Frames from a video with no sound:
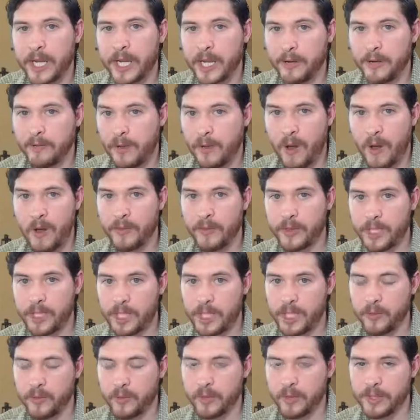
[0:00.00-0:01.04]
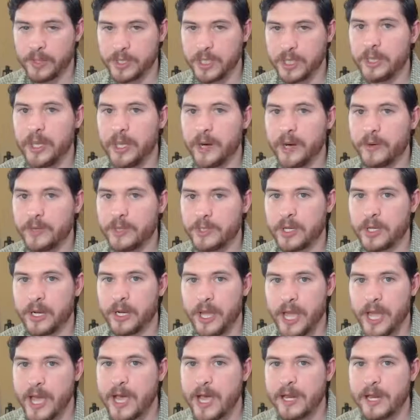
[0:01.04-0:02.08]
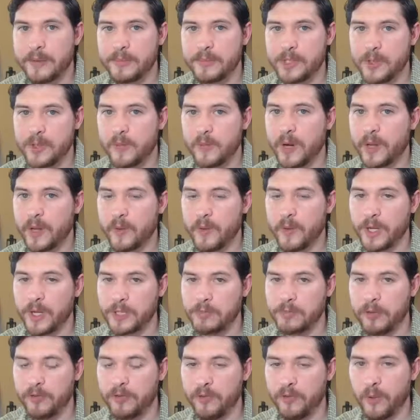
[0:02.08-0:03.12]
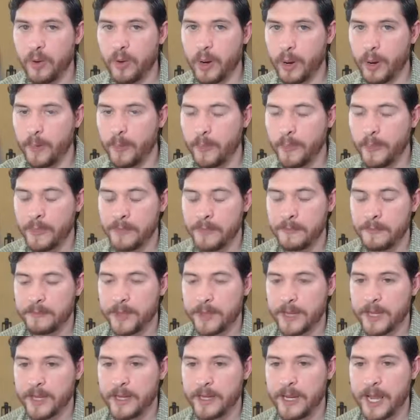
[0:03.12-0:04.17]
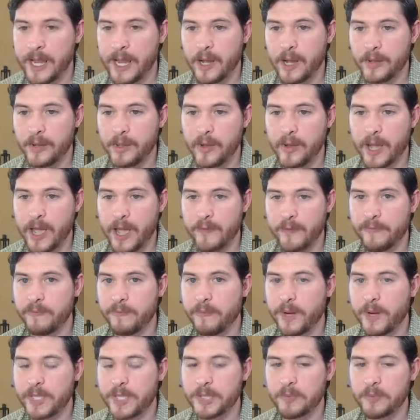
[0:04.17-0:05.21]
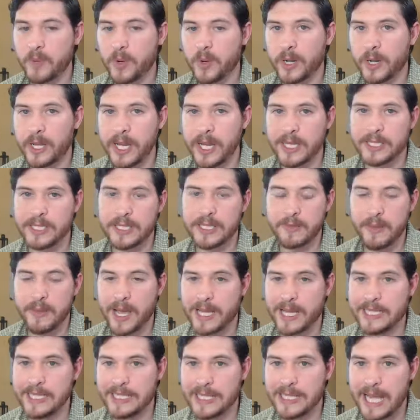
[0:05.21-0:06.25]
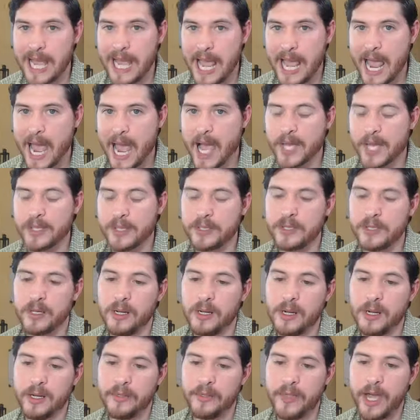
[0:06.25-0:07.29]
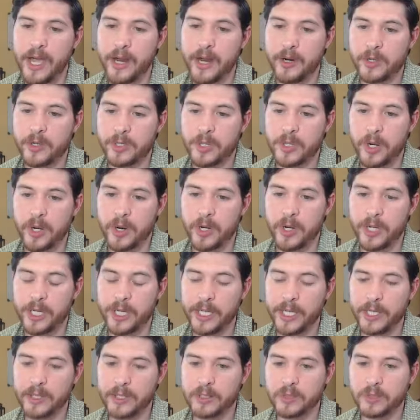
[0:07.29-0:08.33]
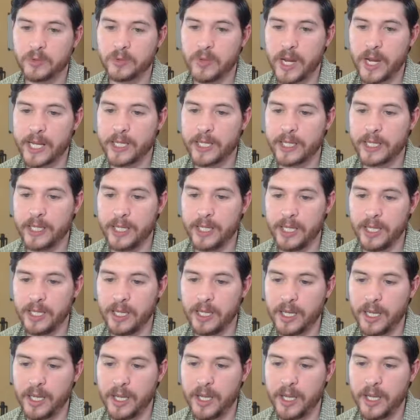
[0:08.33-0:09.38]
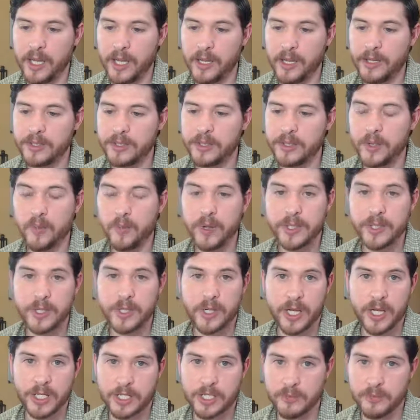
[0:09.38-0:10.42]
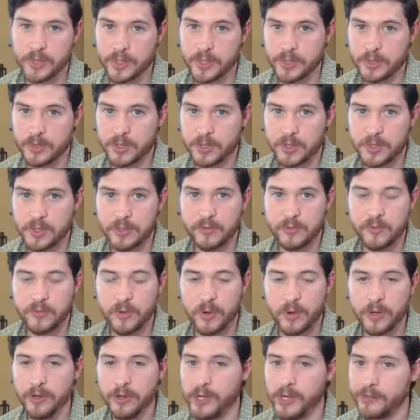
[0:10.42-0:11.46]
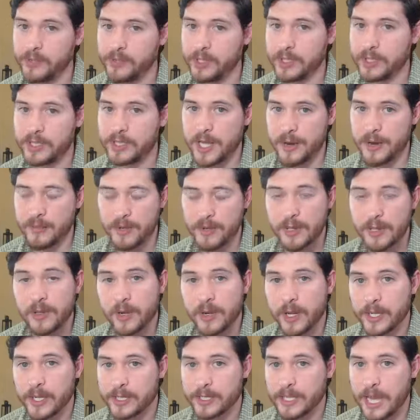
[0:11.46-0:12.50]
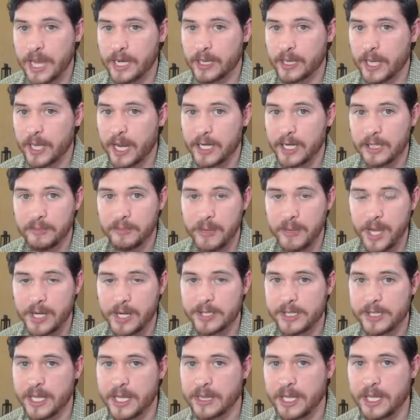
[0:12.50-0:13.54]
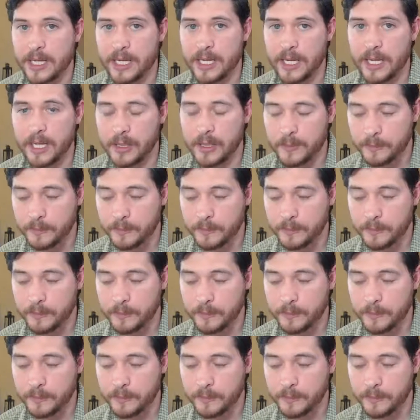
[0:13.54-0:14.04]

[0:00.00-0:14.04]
of all the keywords in there is going to add up to what it was before. But now you have much more customized ads that are targeting directly to what your customers are searching for. You're able to send them to the exact landing page that they need,